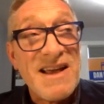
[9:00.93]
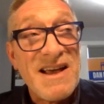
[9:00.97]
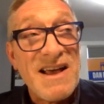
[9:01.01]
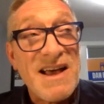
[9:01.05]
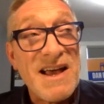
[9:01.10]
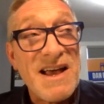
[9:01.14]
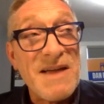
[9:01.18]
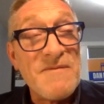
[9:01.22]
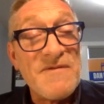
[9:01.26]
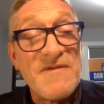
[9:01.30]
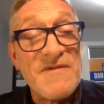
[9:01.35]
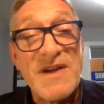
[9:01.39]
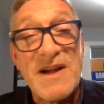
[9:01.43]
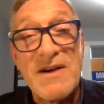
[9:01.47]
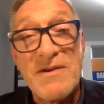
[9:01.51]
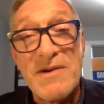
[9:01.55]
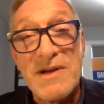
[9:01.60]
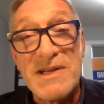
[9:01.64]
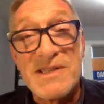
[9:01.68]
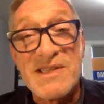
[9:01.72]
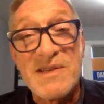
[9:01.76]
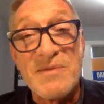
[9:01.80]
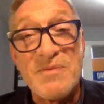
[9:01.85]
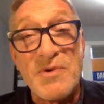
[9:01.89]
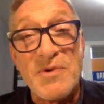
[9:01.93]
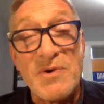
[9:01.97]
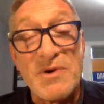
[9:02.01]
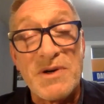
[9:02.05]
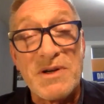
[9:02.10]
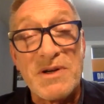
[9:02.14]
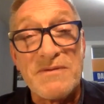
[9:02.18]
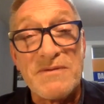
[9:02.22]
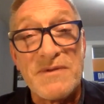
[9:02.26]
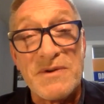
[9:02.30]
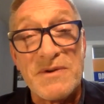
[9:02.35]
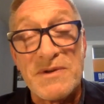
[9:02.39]
I'm very
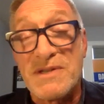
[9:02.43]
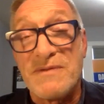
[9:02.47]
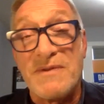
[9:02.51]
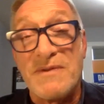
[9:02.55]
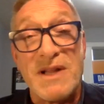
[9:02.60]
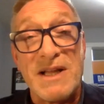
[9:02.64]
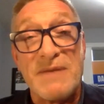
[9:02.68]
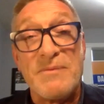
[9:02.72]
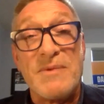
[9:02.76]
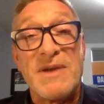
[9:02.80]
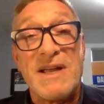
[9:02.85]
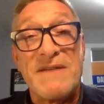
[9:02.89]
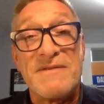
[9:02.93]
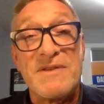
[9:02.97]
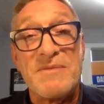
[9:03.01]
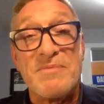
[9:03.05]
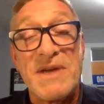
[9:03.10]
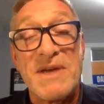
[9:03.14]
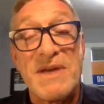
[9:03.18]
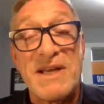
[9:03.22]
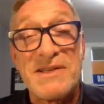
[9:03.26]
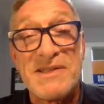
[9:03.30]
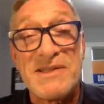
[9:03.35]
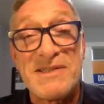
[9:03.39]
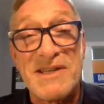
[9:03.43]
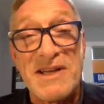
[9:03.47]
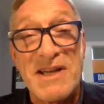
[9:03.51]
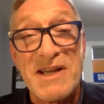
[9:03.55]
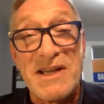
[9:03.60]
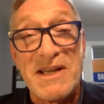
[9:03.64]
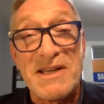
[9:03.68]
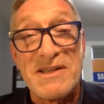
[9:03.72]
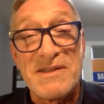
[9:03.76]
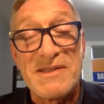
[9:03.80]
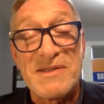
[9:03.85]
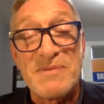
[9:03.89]
supportive. First of all, we have the best
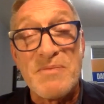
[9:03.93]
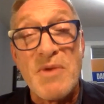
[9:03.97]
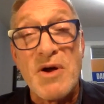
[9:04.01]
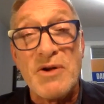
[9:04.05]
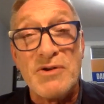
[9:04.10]
small